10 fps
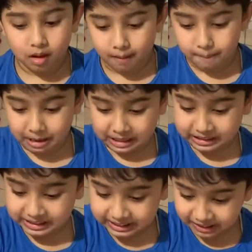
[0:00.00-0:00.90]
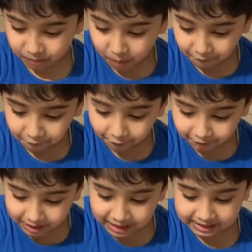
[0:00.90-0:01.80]
Because this is
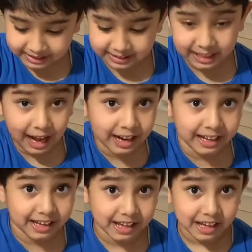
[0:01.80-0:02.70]
150 and there's 30.